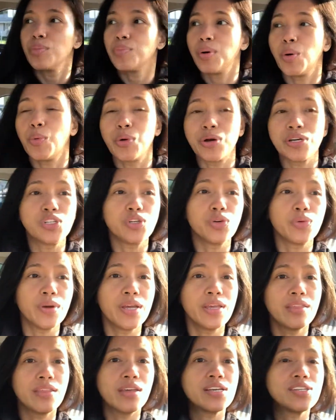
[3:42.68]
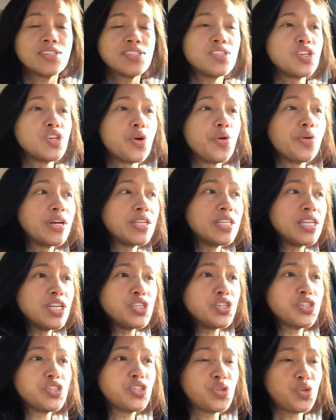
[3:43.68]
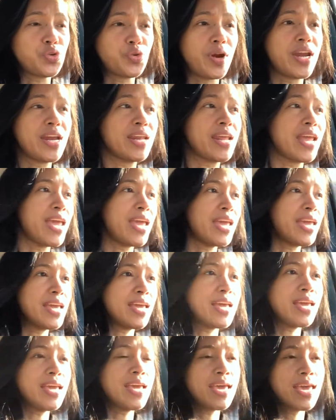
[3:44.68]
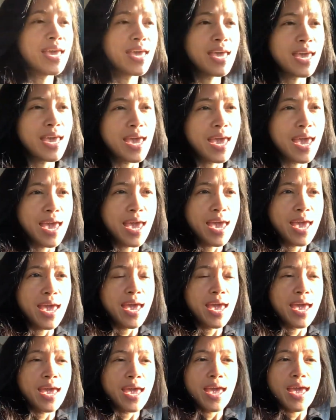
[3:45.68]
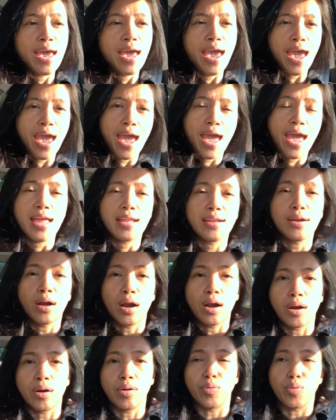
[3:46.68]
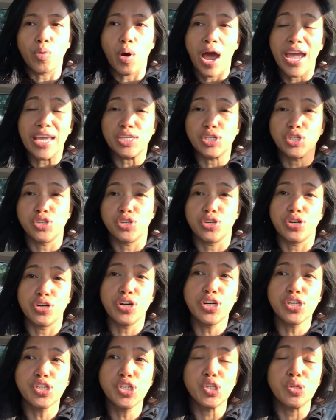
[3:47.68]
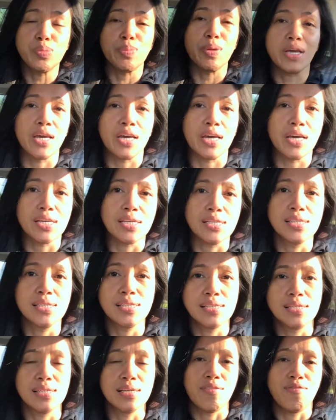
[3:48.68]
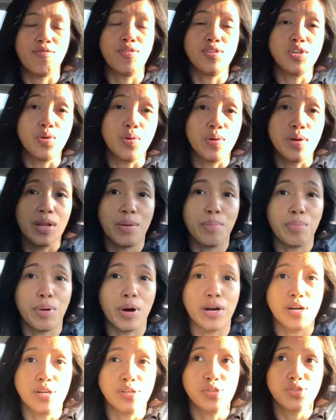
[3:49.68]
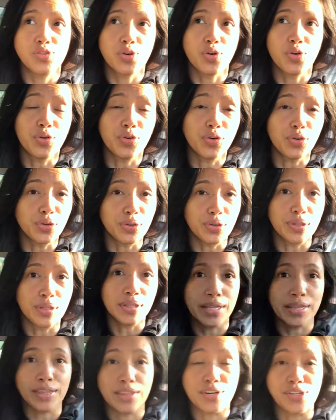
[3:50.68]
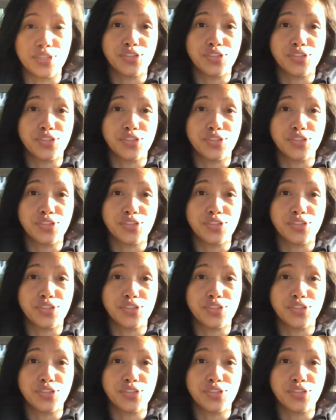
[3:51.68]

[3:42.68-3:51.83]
But we're doing this yoga teacher training at Wright Church, because if we do it at Bar and Soul, their